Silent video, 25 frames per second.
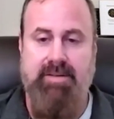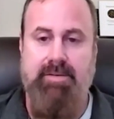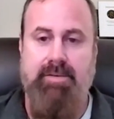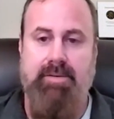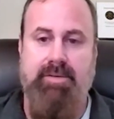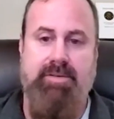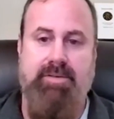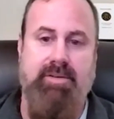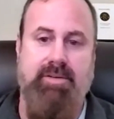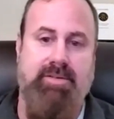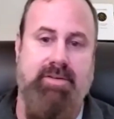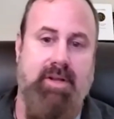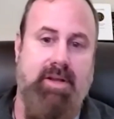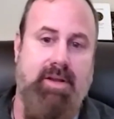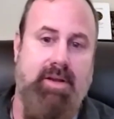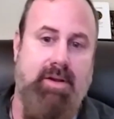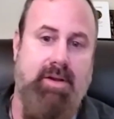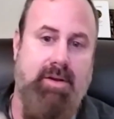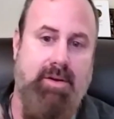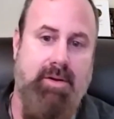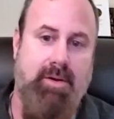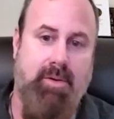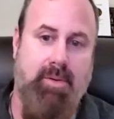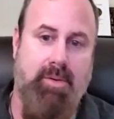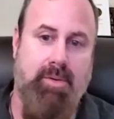So it's just
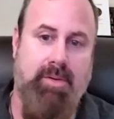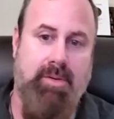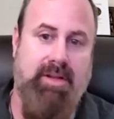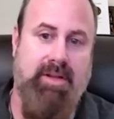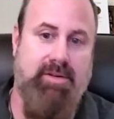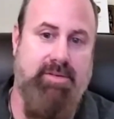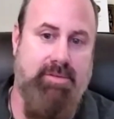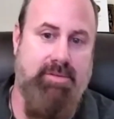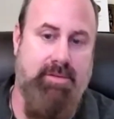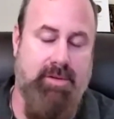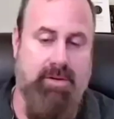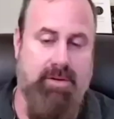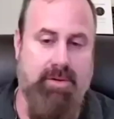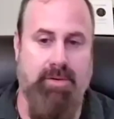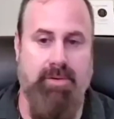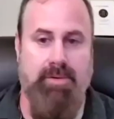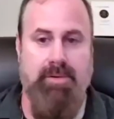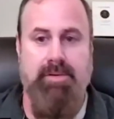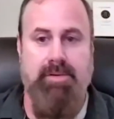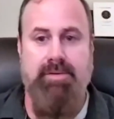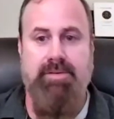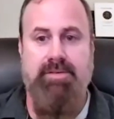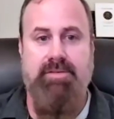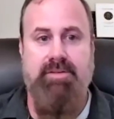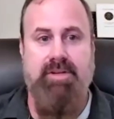Old English to the
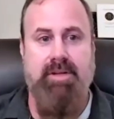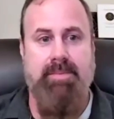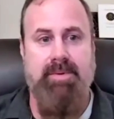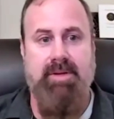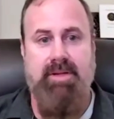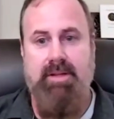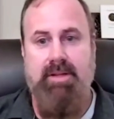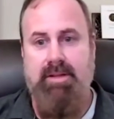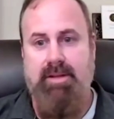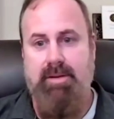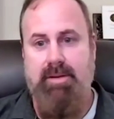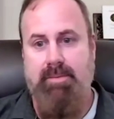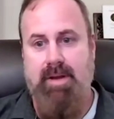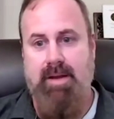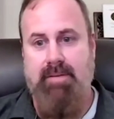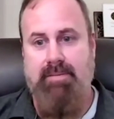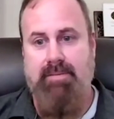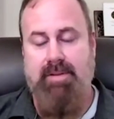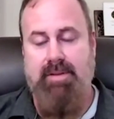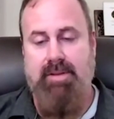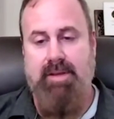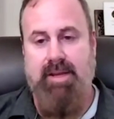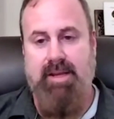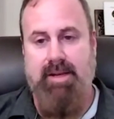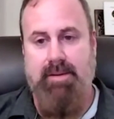gods. Typically, the way of
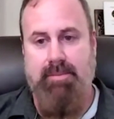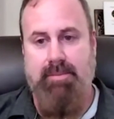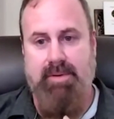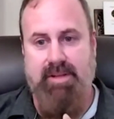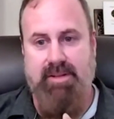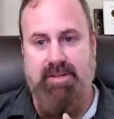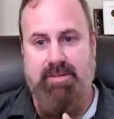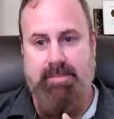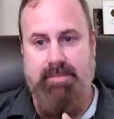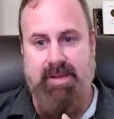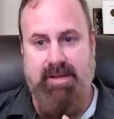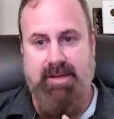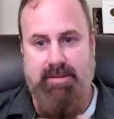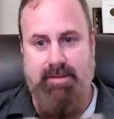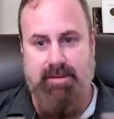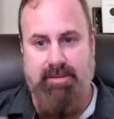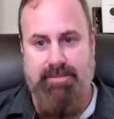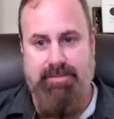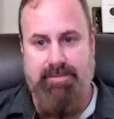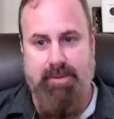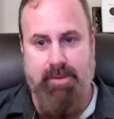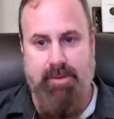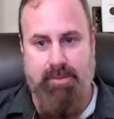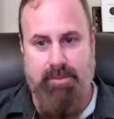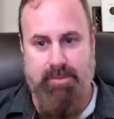it, when he speaks to the
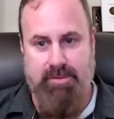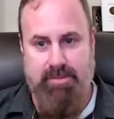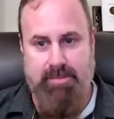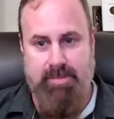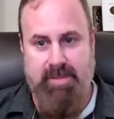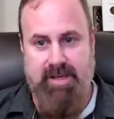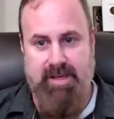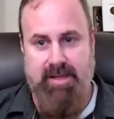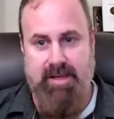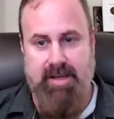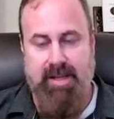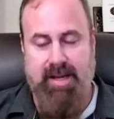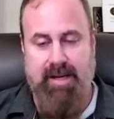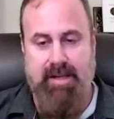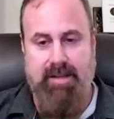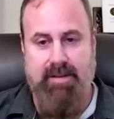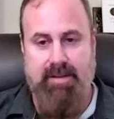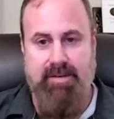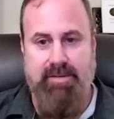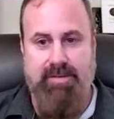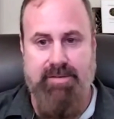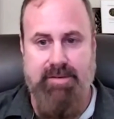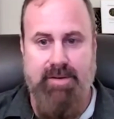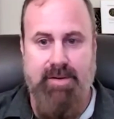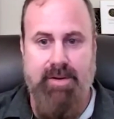folk, will speak in
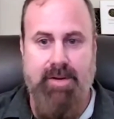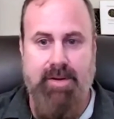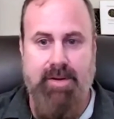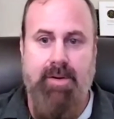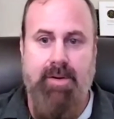English.